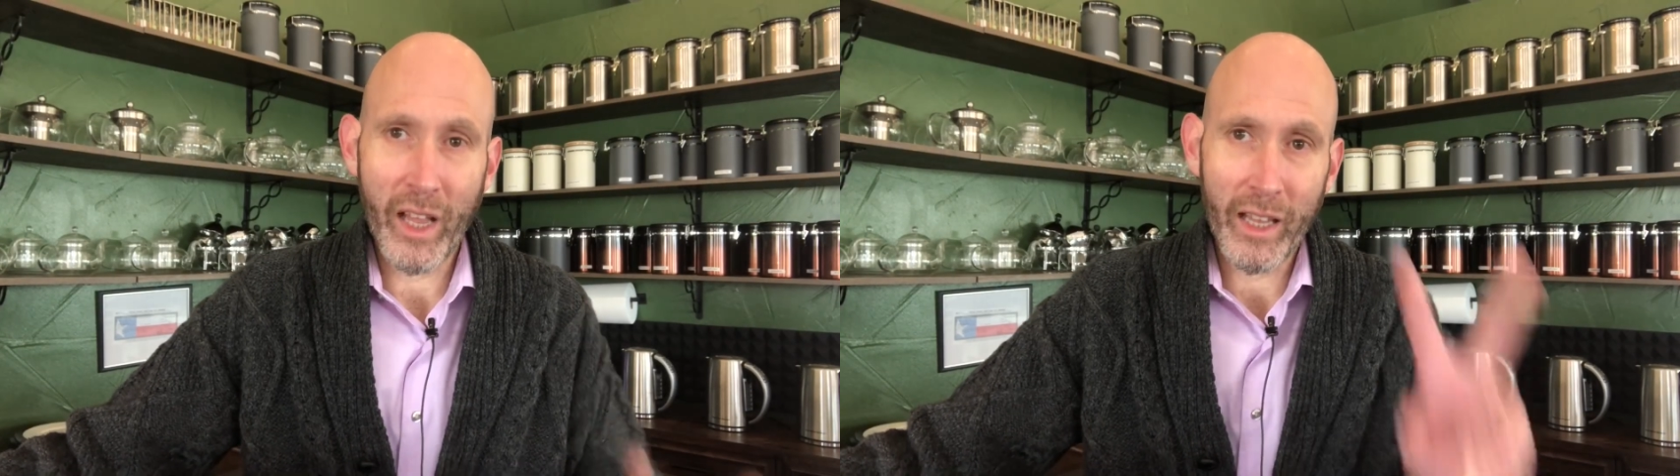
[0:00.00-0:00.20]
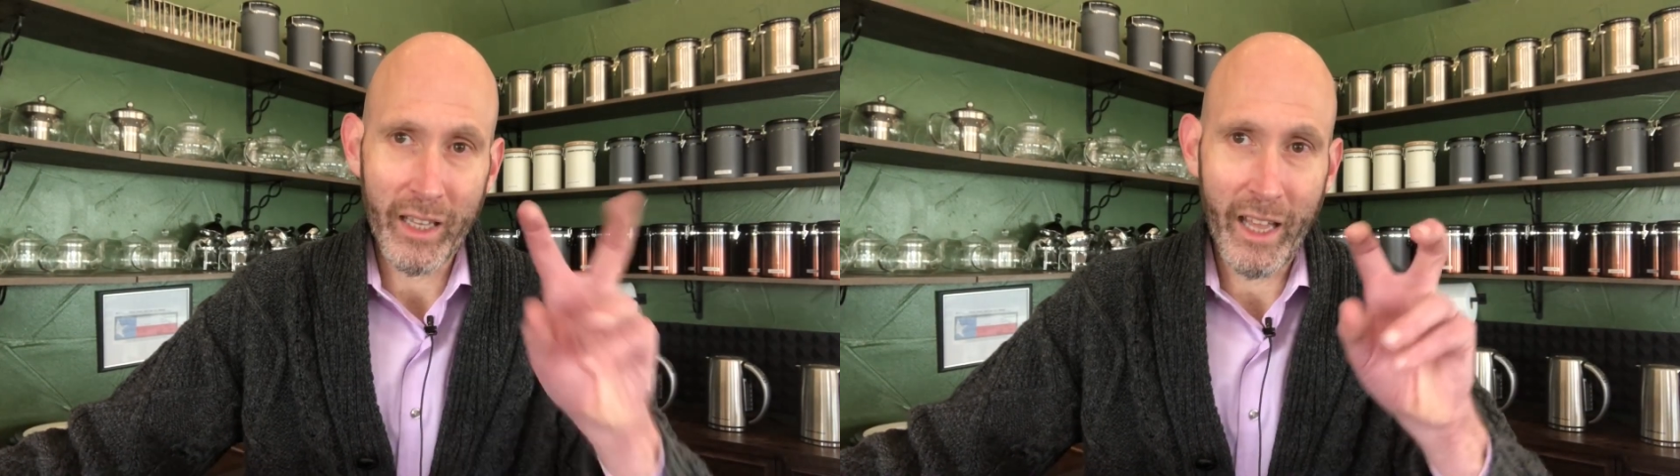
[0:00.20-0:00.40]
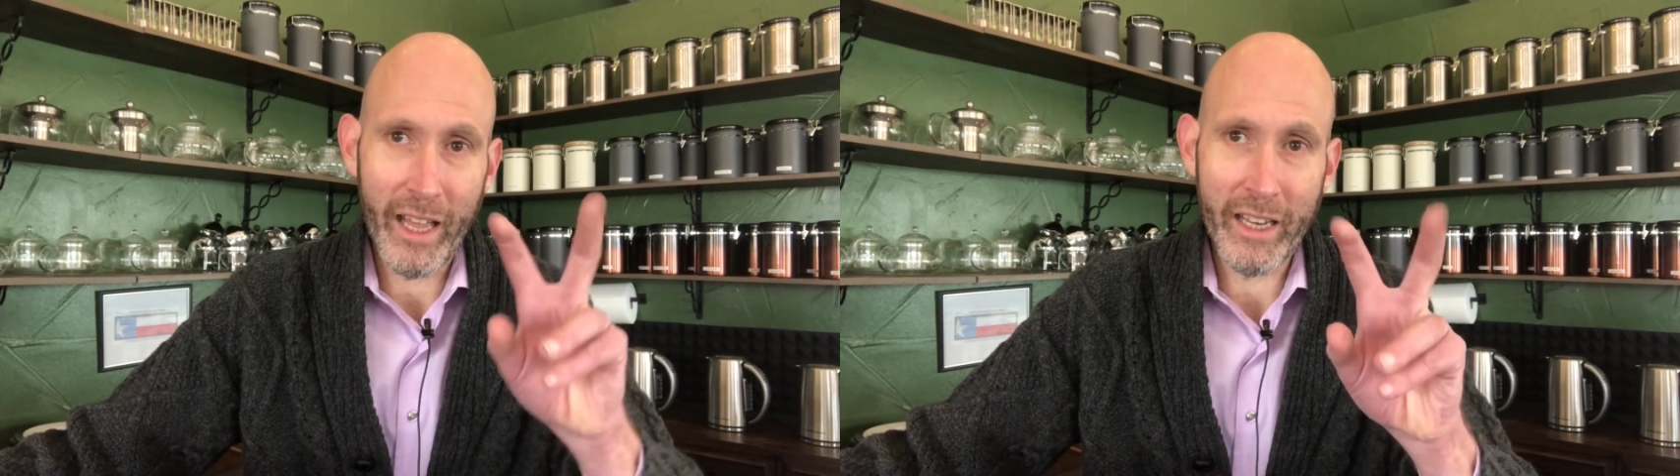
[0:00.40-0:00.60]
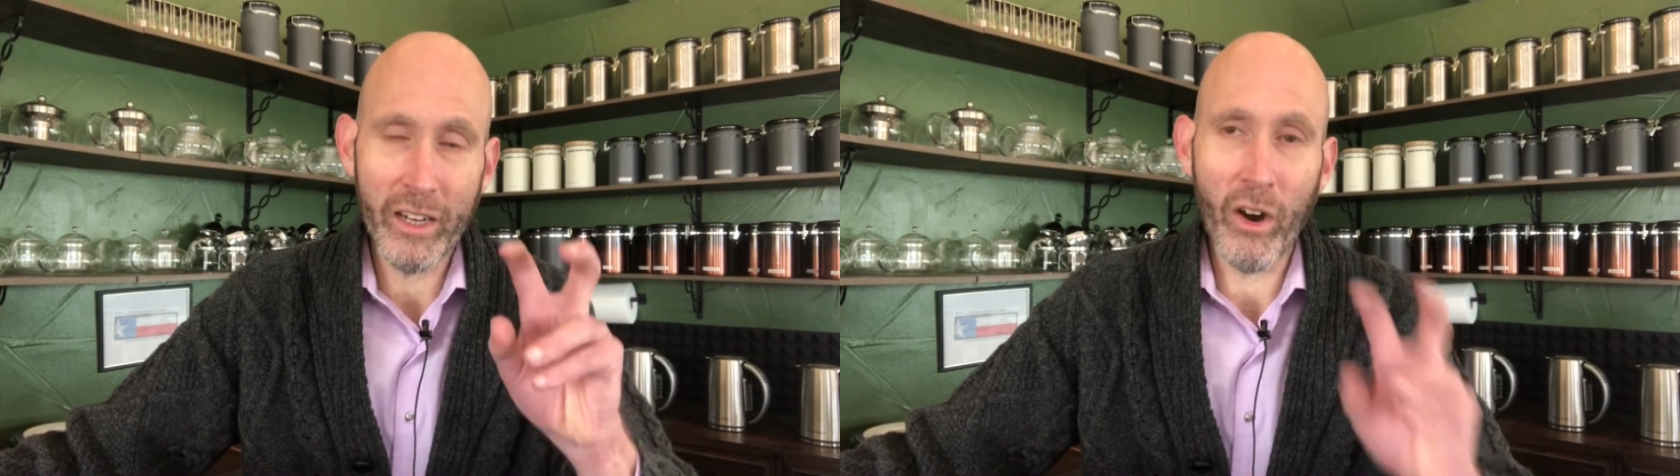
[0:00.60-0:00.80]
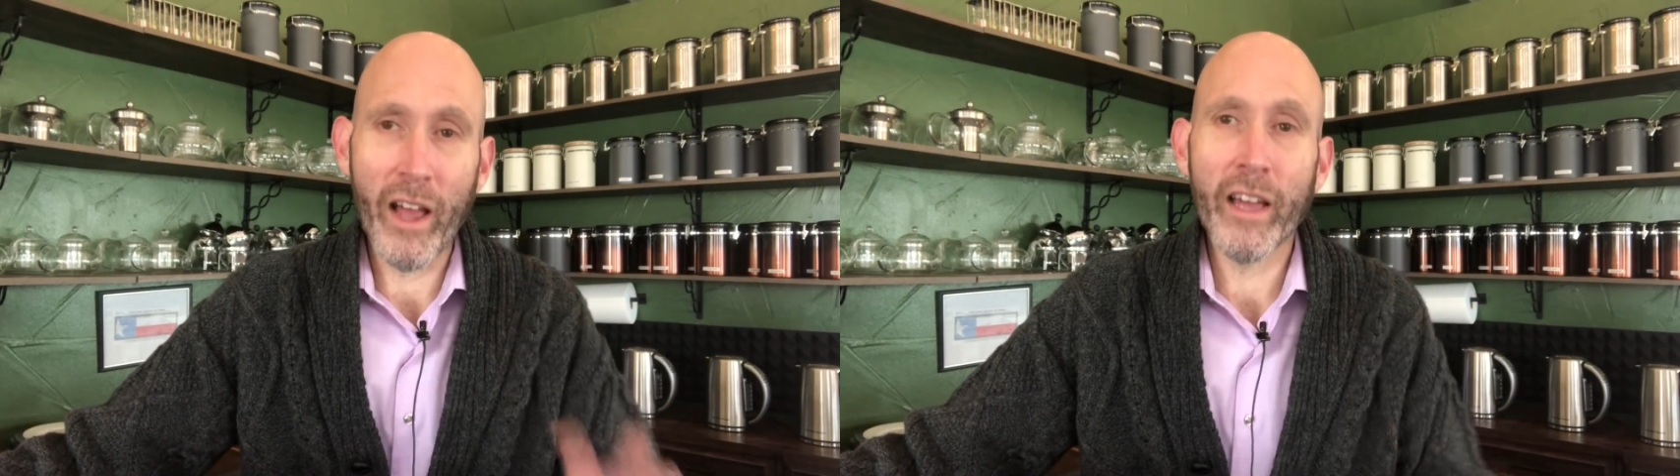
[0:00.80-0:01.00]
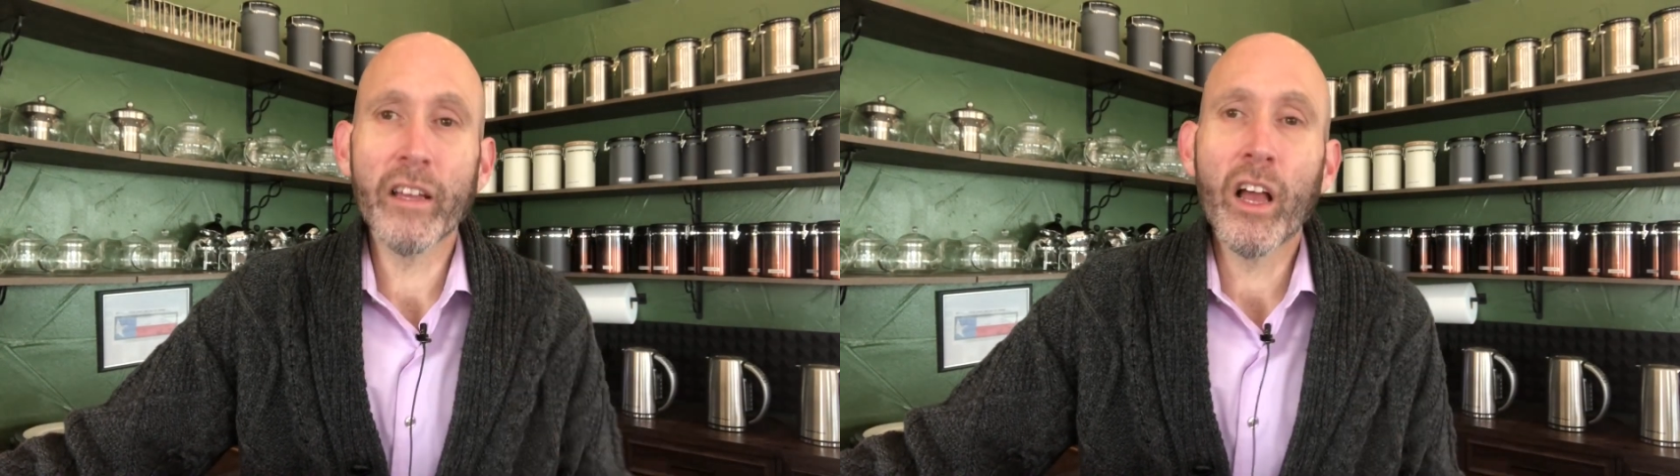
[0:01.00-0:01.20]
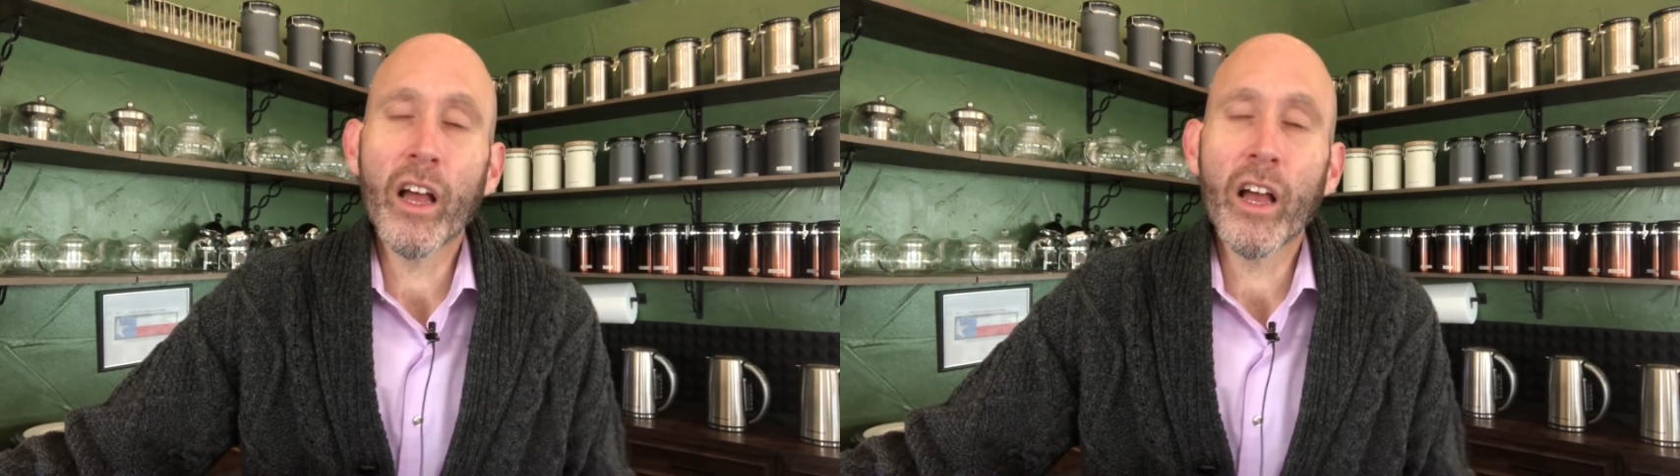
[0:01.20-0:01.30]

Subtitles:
Lady Gray